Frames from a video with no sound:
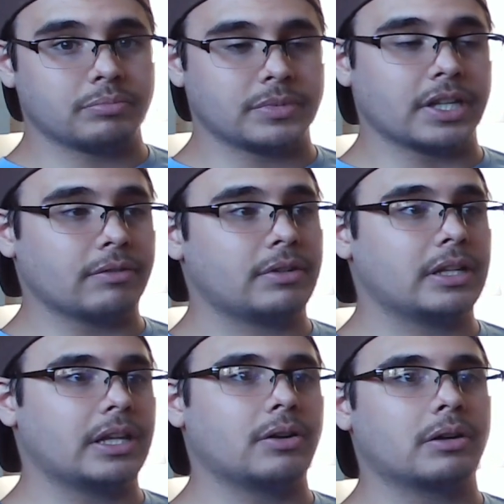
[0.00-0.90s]

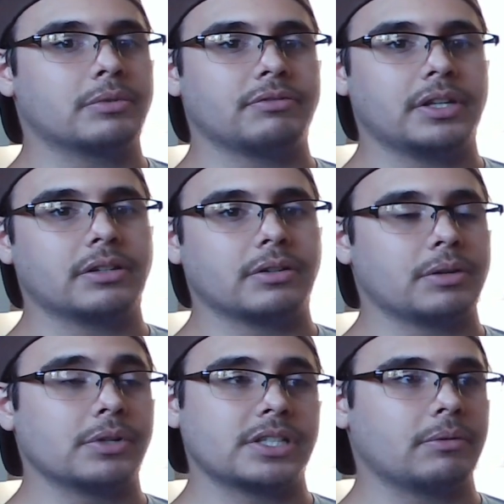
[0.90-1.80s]
definitely an armored vehicle. He
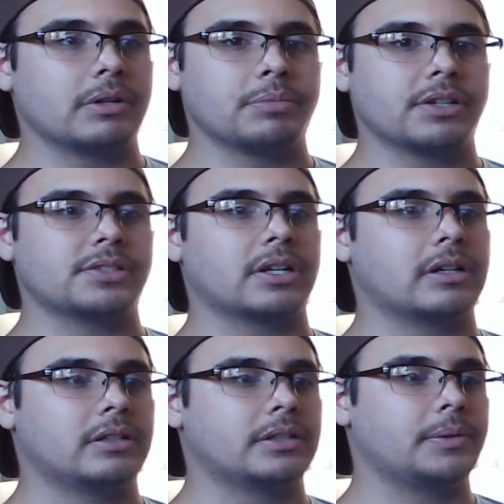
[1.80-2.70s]
wasn't able to pierce it at
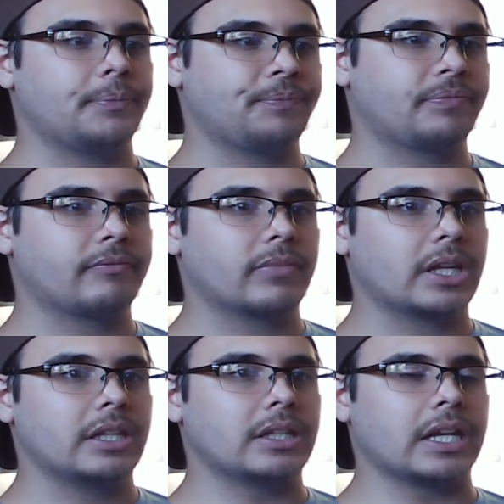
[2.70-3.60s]
all.
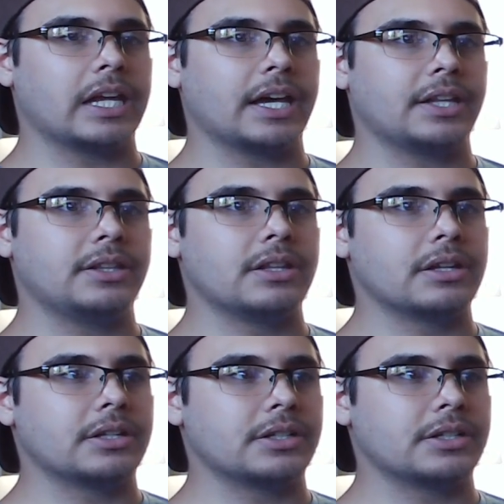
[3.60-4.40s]
Then he had the